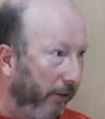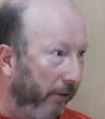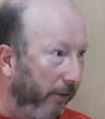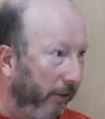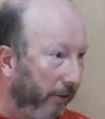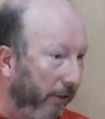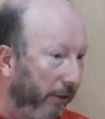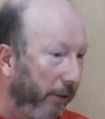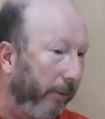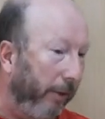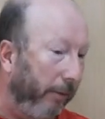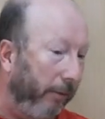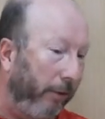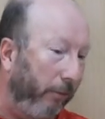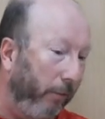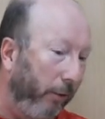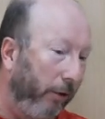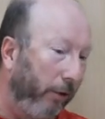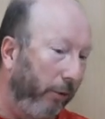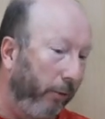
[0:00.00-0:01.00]
And a lot of people I
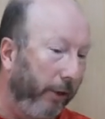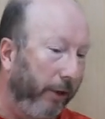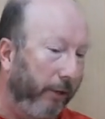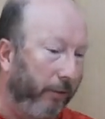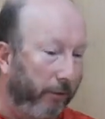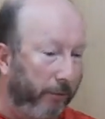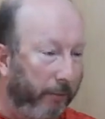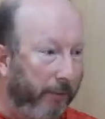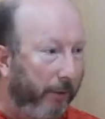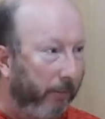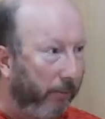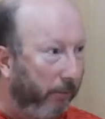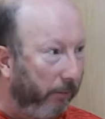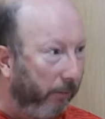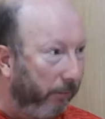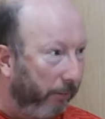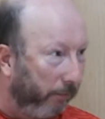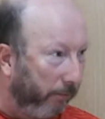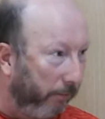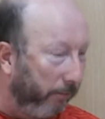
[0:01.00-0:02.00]
work with, or
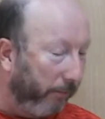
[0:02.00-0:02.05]
people,